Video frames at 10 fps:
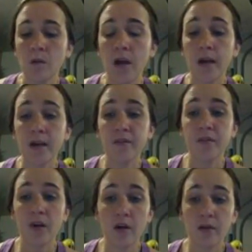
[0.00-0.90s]
and get
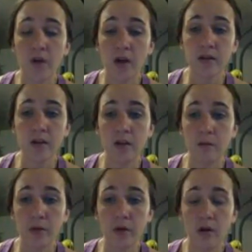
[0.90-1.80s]
their thoughts and
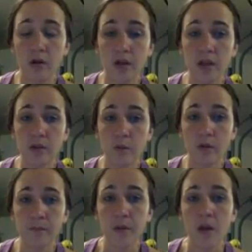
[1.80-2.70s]
input on it as
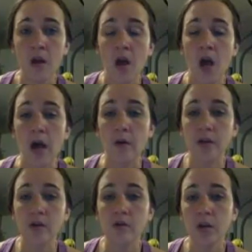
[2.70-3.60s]
well. I would
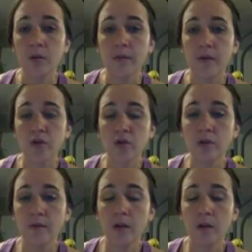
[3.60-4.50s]
then create a professional
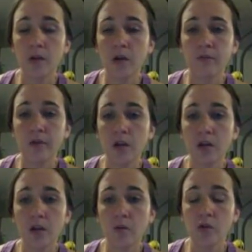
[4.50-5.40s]
development on reading
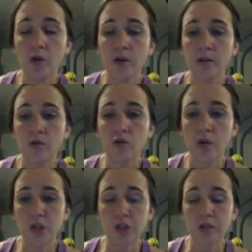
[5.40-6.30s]
and language arts
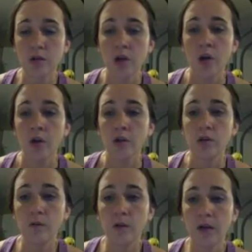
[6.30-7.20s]
instruction
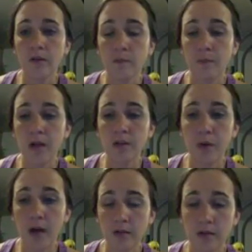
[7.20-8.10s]
to get the best
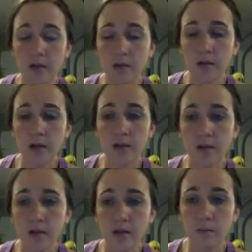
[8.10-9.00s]
practices that
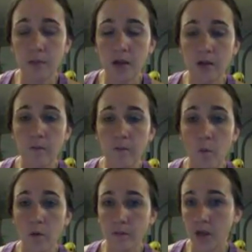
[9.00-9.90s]
needs to be
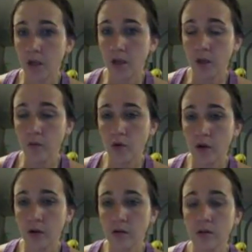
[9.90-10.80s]
for reading and language
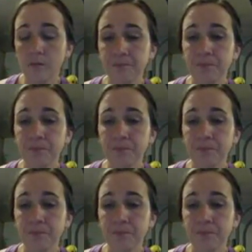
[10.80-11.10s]
arts,